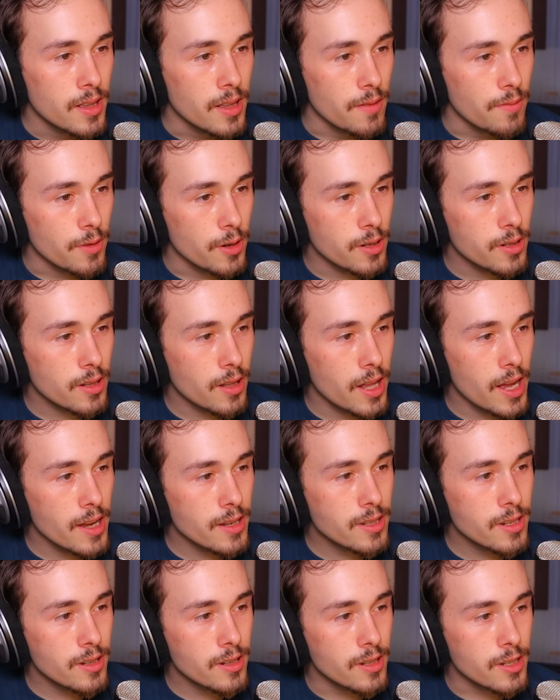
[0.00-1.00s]
The furnace
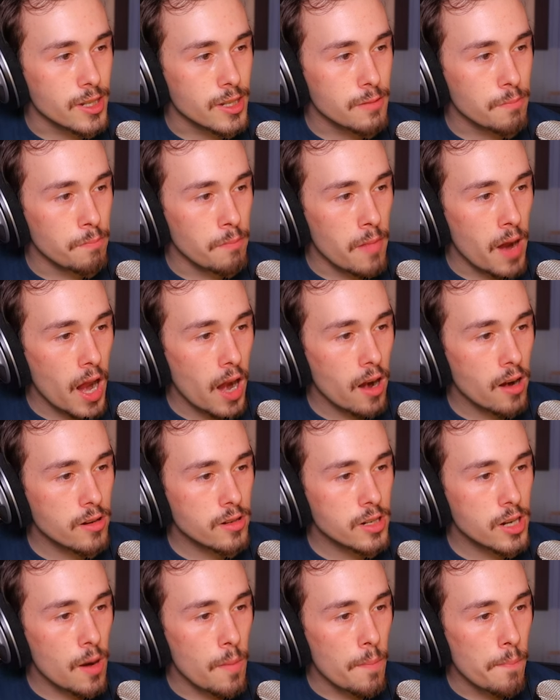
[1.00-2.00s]
allows you to
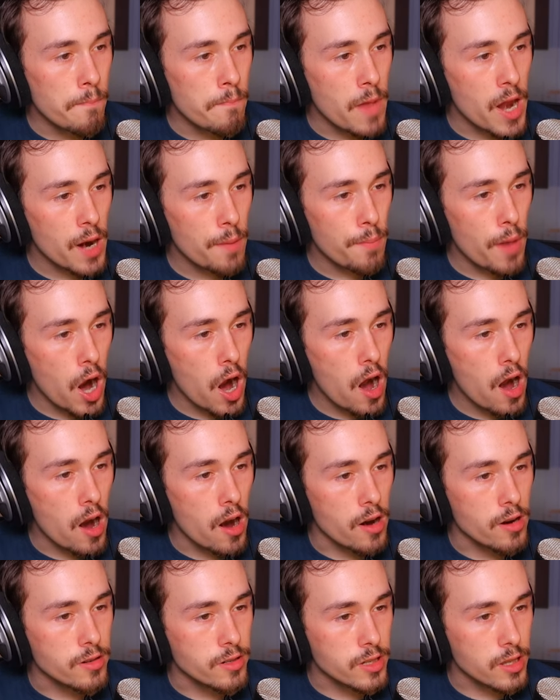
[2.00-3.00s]
smelt metal
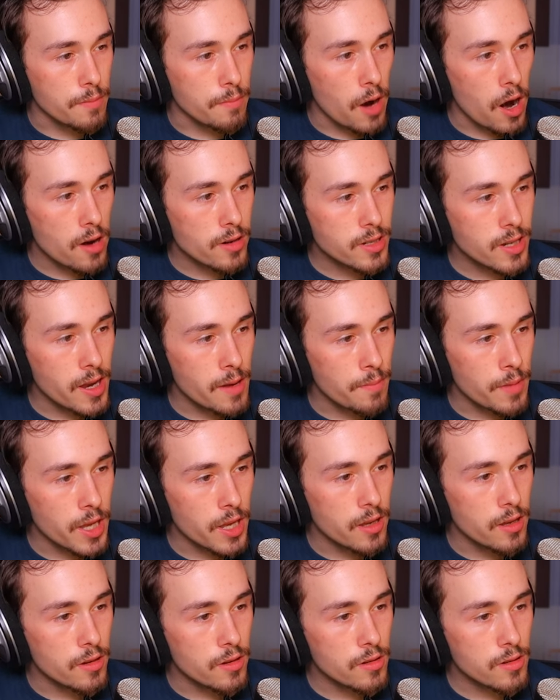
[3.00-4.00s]
bars. The bars can be
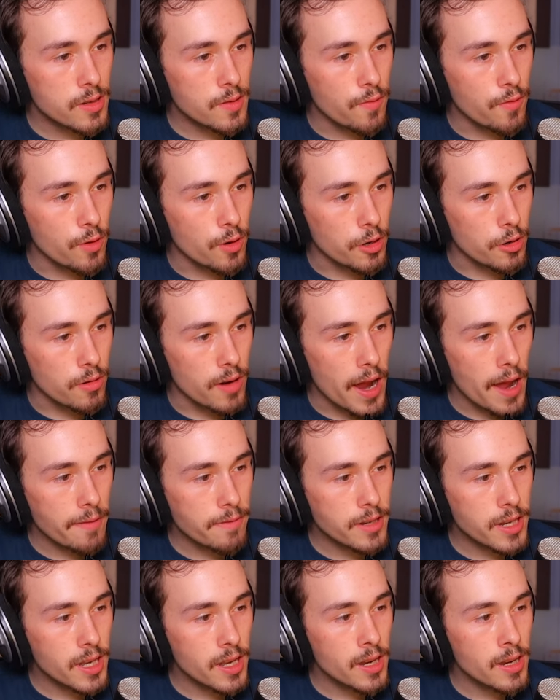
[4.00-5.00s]
used for
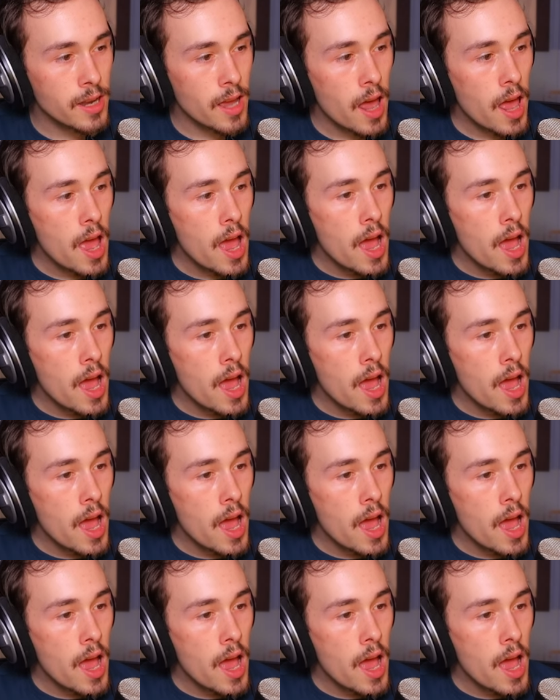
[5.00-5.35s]
crafting,